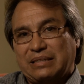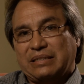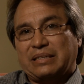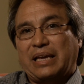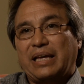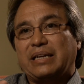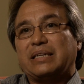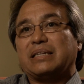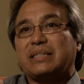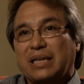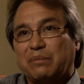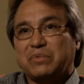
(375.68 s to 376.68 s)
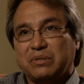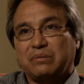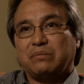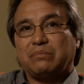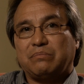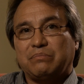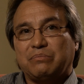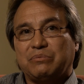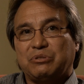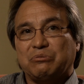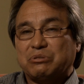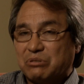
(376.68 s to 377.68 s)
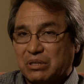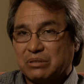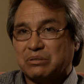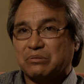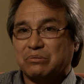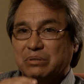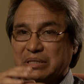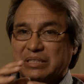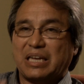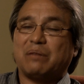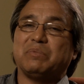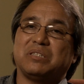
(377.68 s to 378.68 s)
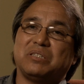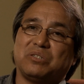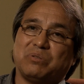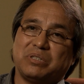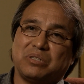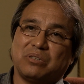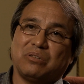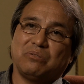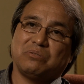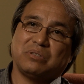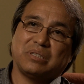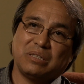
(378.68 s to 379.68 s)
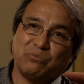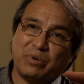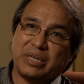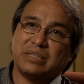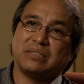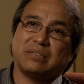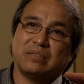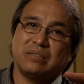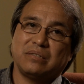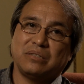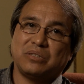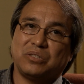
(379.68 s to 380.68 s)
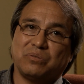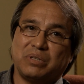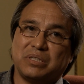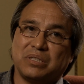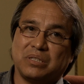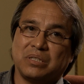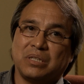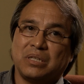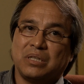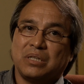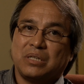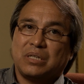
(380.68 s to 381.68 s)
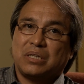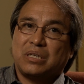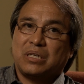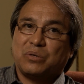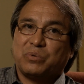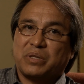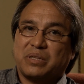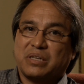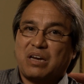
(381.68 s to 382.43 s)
again, an attempt to examine the situation closely and raise the situation with the